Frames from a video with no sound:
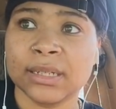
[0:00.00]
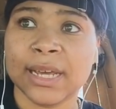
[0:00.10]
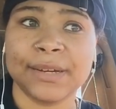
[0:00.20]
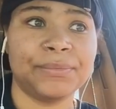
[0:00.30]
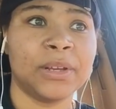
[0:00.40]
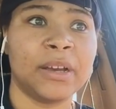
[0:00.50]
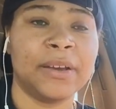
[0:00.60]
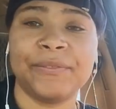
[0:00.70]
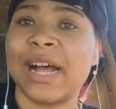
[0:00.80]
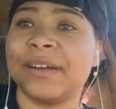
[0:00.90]
at
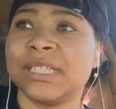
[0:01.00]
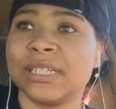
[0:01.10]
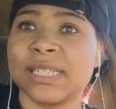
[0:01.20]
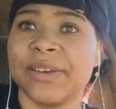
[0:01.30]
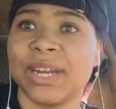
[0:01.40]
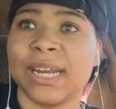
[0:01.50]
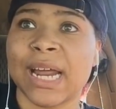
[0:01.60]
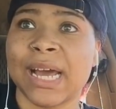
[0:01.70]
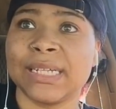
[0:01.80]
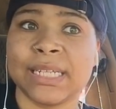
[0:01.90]
5, 6, 7, 8,
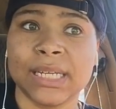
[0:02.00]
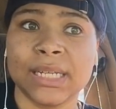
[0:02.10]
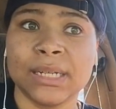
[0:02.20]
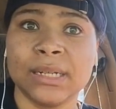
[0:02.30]
9, 10.